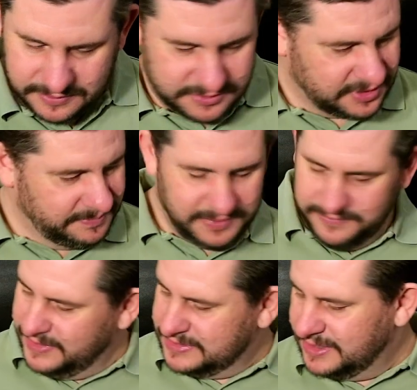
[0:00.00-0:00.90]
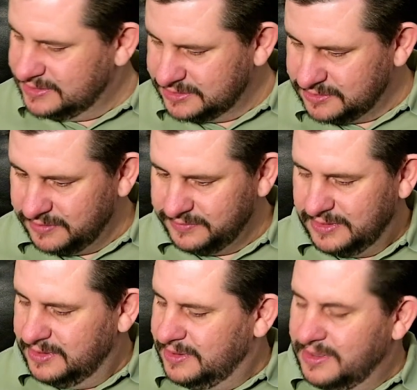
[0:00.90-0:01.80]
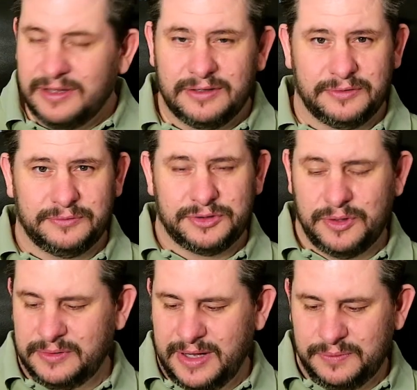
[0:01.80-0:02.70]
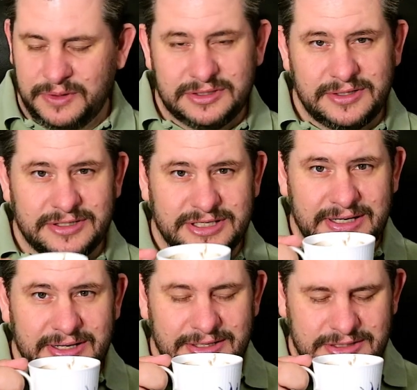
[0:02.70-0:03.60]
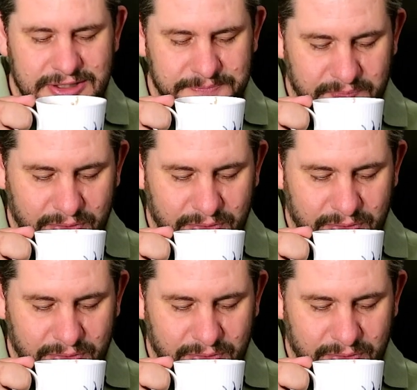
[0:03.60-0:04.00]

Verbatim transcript: Simply fantastic stuff. So so that was the CDs.